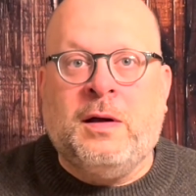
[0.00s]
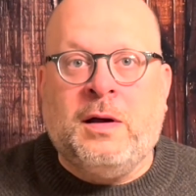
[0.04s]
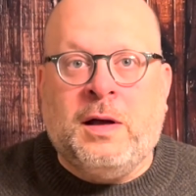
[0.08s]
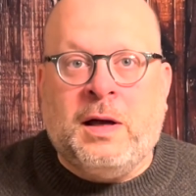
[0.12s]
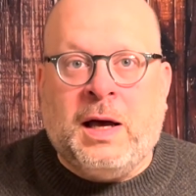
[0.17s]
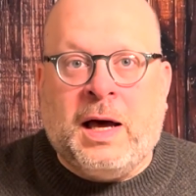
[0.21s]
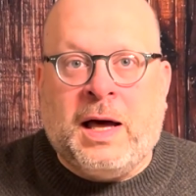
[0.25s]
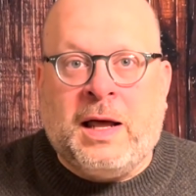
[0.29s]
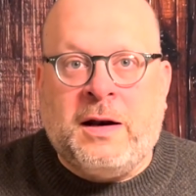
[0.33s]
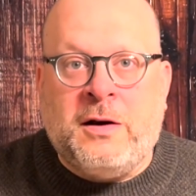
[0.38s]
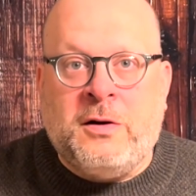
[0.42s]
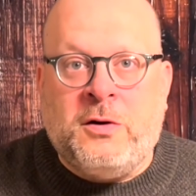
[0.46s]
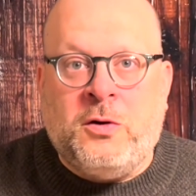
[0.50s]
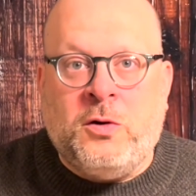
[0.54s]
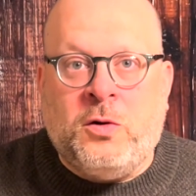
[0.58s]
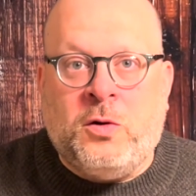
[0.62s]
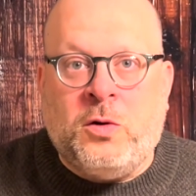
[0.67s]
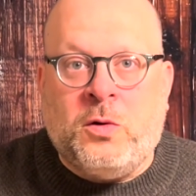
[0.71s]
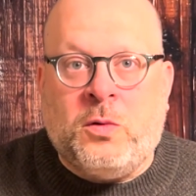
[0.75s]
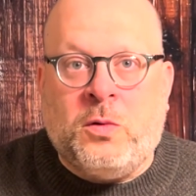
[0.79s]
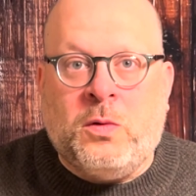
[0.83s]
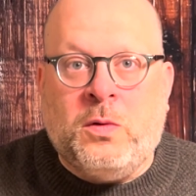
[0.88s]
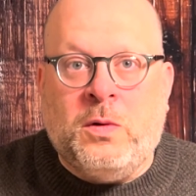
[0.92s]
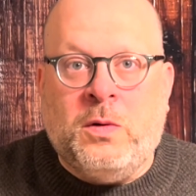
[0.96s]
How did you
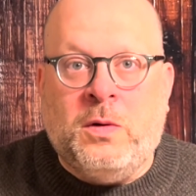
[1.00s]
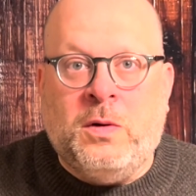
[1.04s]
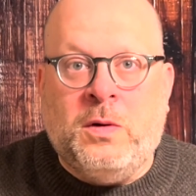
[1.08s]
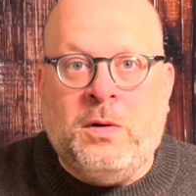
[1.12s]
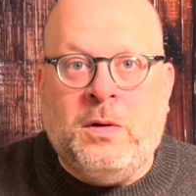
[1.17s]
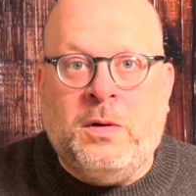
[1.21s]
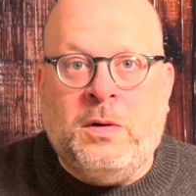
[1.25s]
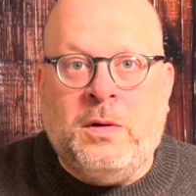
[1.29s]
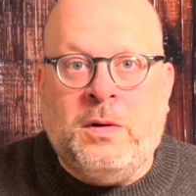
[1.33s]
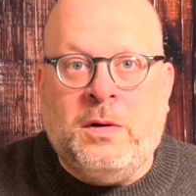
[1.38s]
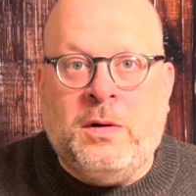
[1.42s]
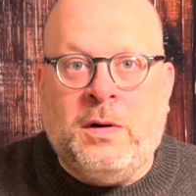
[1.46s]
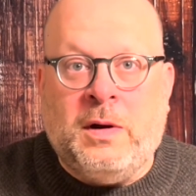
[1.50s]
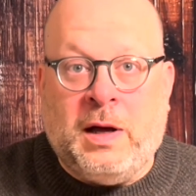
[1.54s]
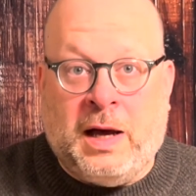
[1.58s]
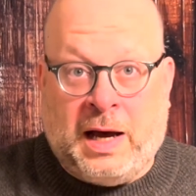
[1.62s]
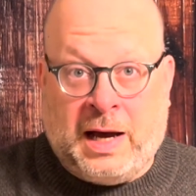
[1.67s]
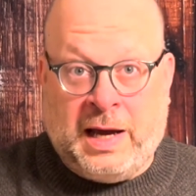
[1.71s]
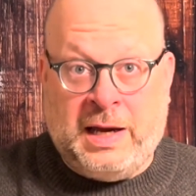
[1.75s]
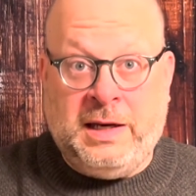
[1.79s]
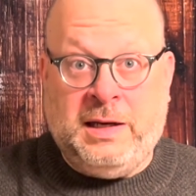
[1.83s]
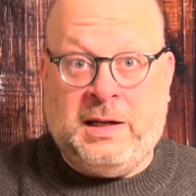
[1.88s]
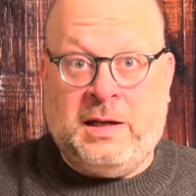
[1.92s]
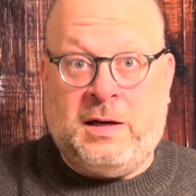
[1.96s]
do?
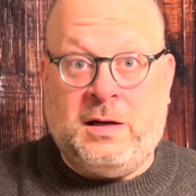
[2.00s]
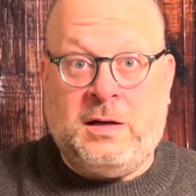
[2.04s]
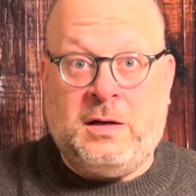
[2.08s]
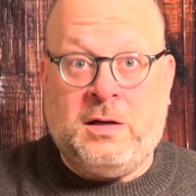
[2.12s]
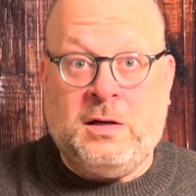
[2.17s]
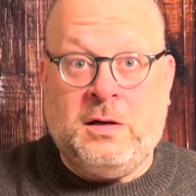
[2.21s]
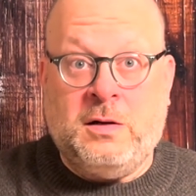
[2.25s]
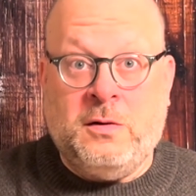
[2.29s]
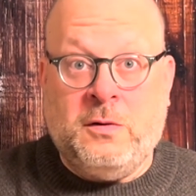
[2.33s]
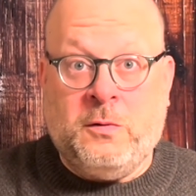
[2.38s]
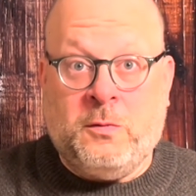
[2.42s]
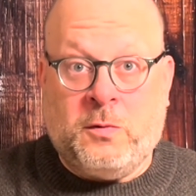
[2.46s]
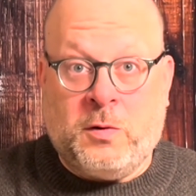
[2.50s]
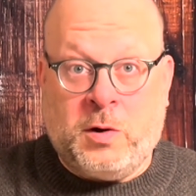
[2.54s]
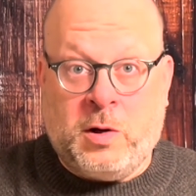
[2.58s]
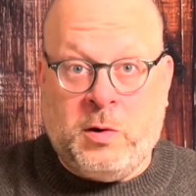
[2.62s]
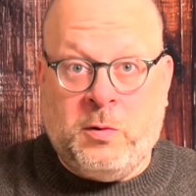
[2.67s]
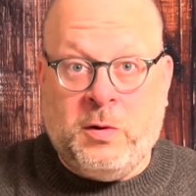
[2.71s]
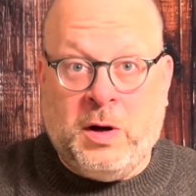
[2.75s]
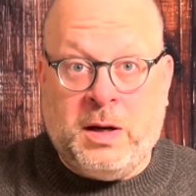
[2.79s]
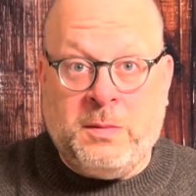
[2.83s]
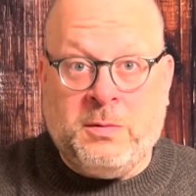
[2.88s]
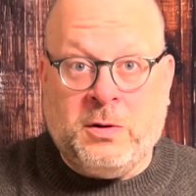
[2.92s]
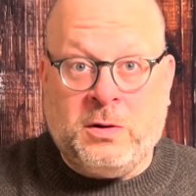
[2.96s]
I did it. Were
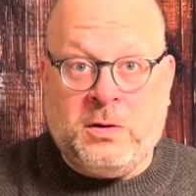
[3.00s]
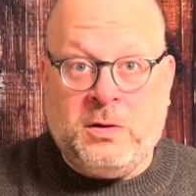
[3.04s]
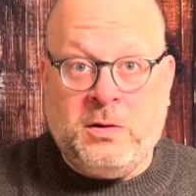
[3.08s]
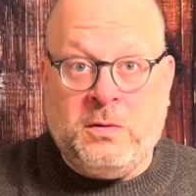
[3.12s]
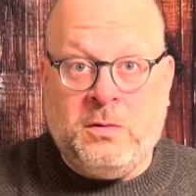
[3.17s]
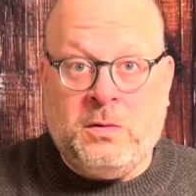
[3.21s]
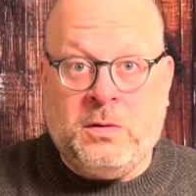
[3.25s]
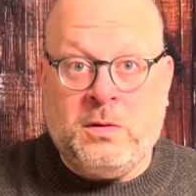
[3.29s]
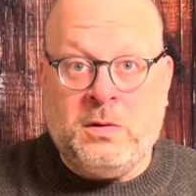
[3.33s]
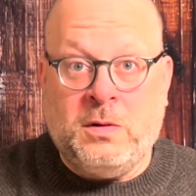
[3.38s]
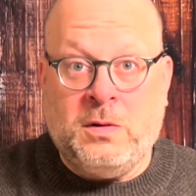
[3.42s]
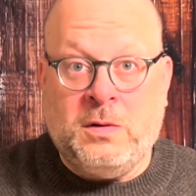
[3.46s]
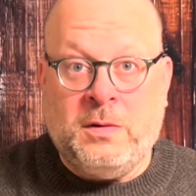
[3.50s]
you able to?